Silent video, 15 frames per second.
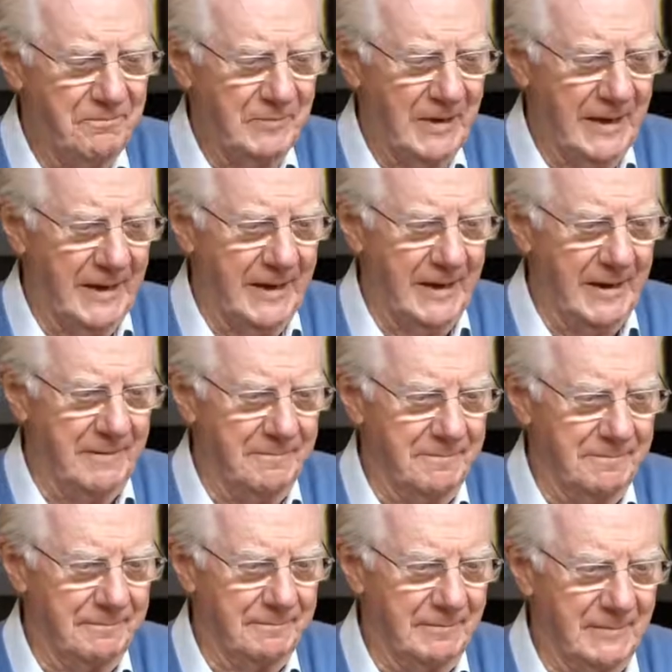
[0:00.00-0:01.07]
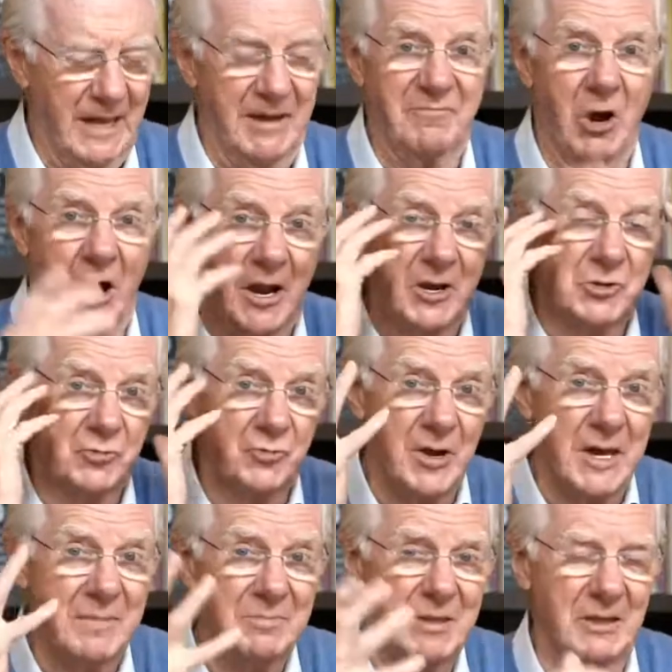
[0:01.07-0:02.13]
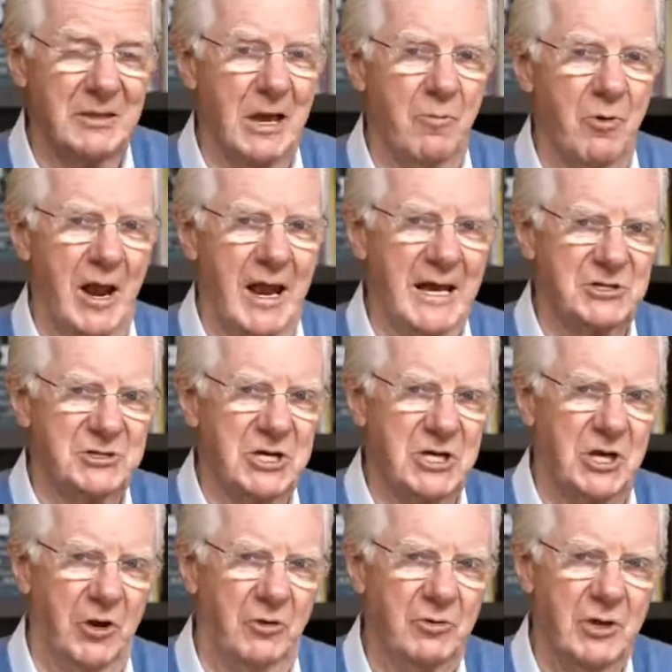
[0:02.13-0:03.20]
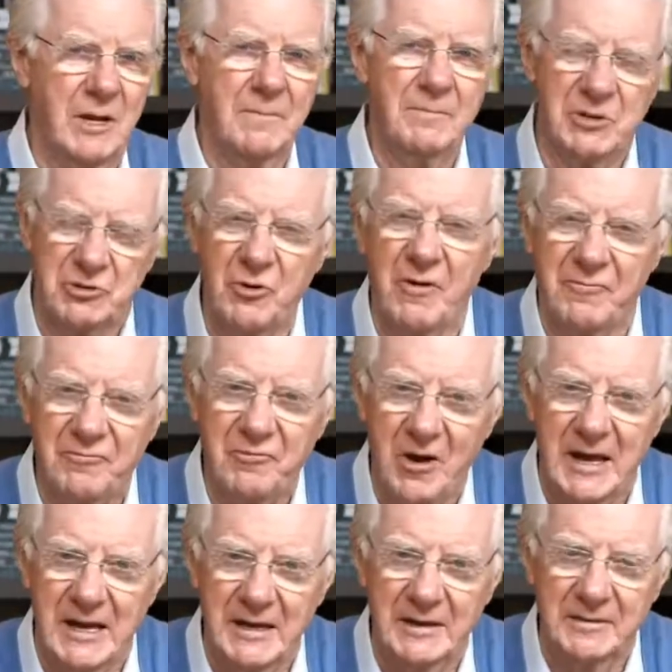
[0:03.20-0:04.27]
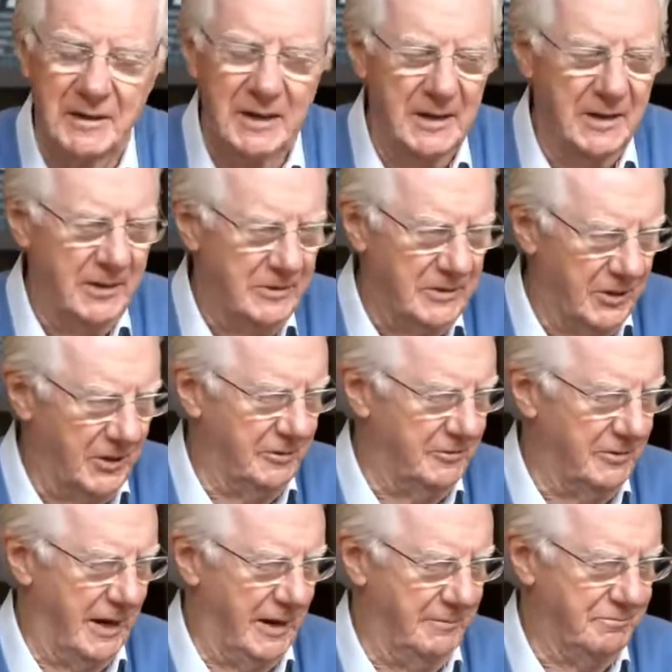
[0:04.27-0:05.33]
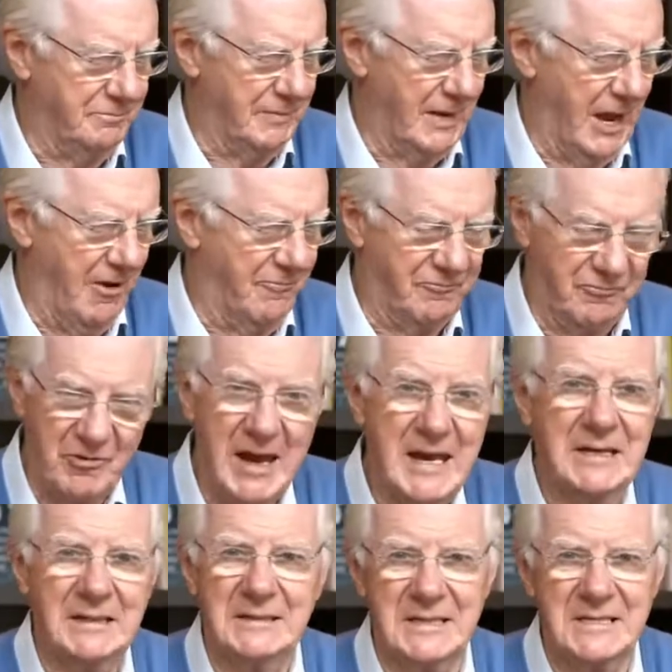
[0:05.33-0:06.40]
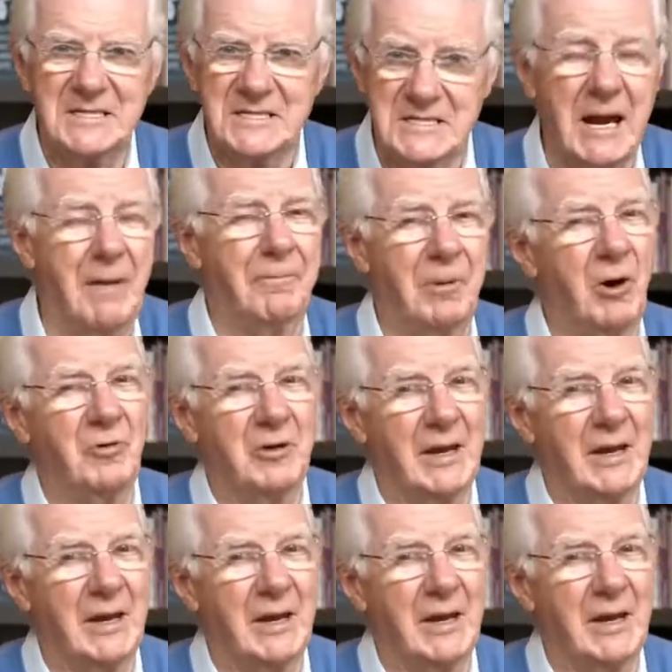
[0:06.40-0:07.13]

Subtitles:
They've got a dream that they want to execute, but they're afraid. They're afraid to step out